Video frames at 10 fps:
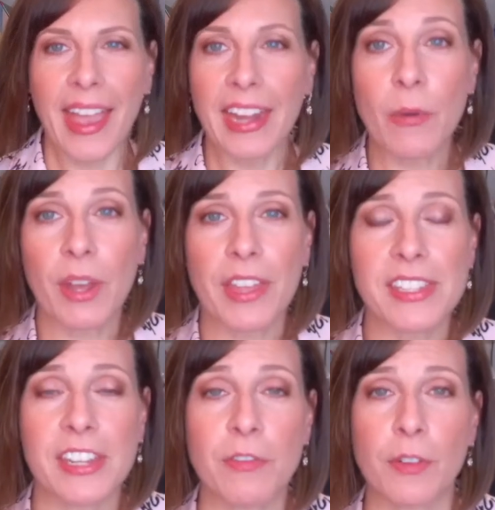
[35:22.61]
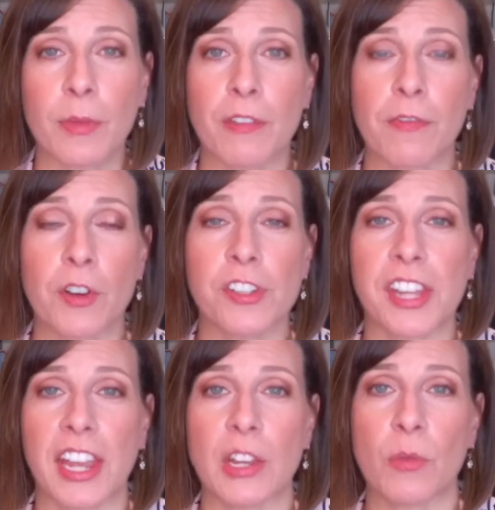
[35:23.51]
Anyway, that's it for my
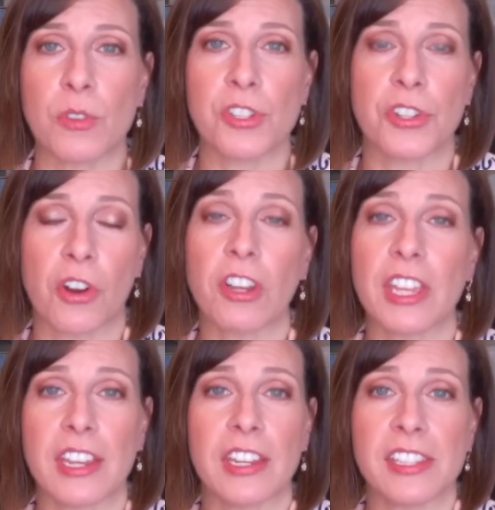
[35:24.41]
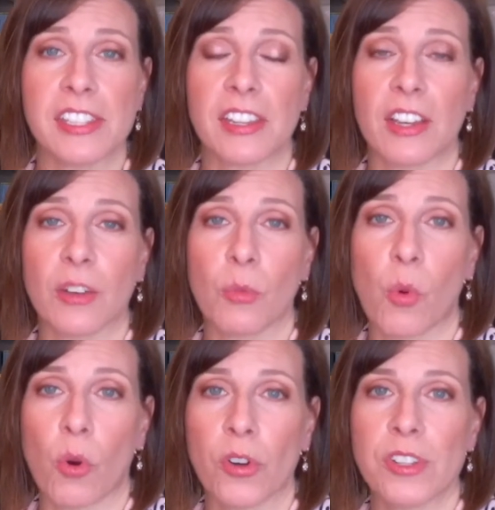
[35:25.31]
first annual Snarkies
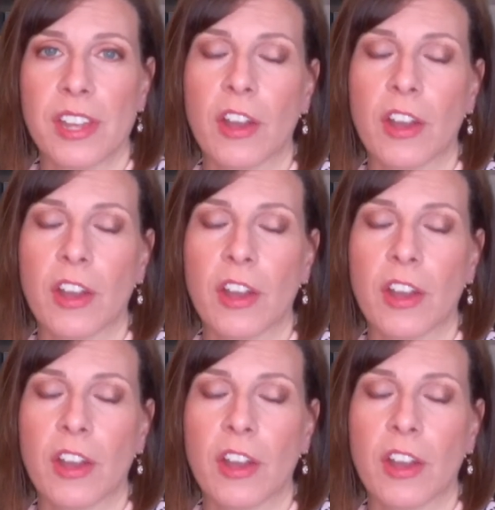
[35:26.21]
Awards.